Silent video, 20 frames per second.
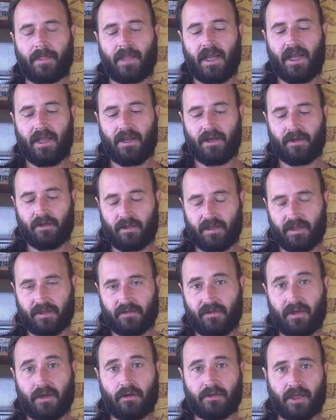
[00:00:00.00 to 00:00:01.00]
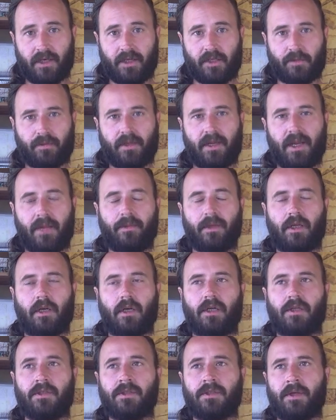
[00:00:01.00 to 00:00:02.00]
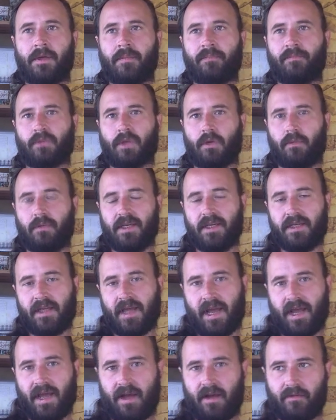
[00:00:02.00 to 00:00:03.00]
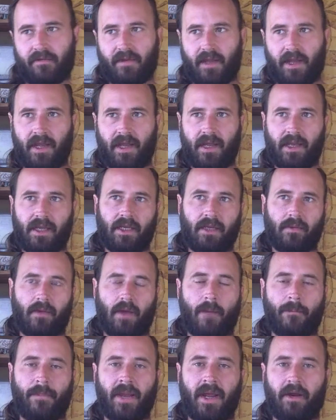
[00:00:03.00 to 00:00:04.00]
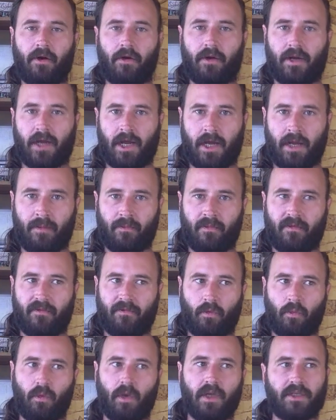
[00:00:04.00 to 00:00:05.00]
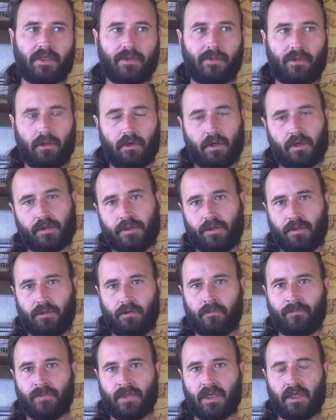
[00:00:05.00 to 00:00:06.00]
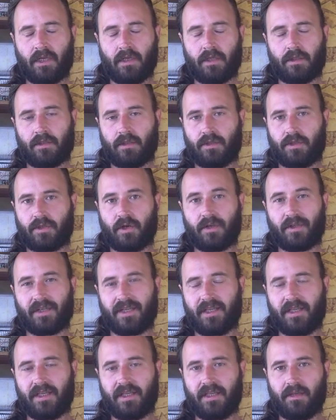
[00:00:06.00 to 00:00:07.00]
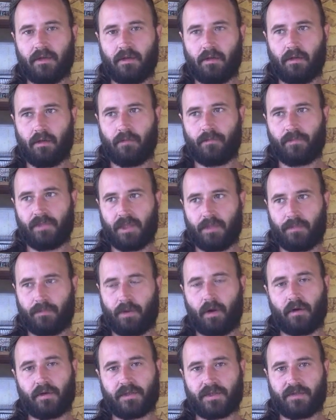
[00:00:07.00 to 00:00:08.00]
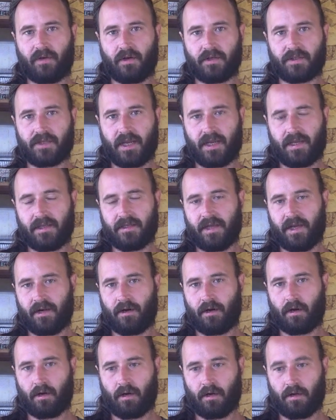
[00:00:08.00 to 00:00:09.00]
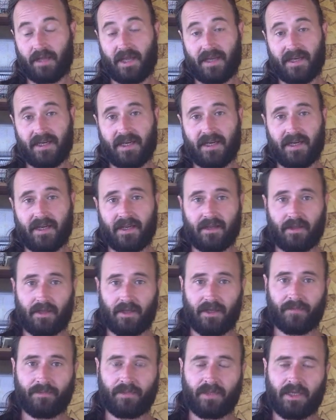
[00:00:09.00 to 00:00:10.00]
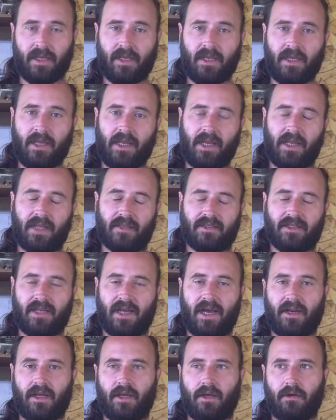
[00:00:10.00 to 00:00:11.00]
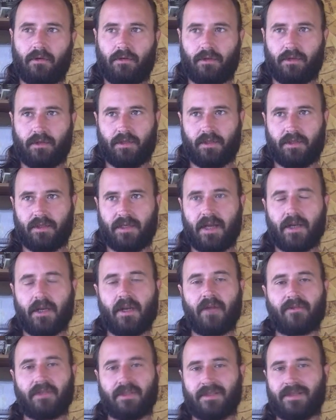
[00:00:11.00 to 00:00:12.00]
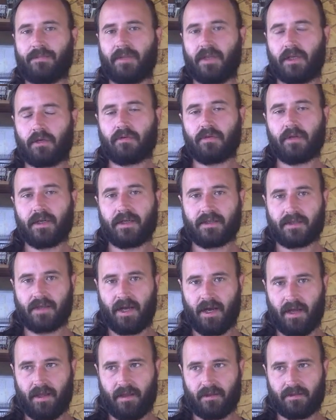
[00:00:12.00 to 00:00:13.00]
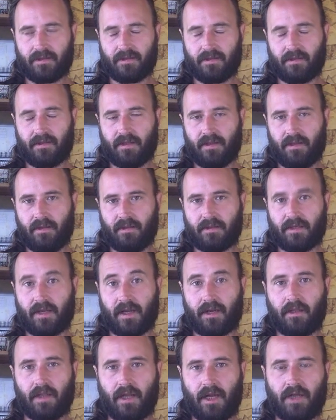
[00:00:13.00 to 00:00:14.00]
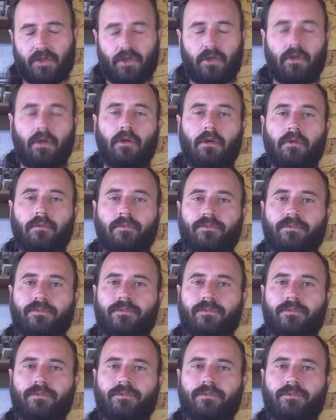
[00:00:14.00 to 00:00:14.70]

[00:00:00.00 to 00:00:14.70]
and these videos on each planet, because we need to have a paradigm for what to look to start to heal the parts of our psyches that need healing. It's not enough to simply criticize the psychological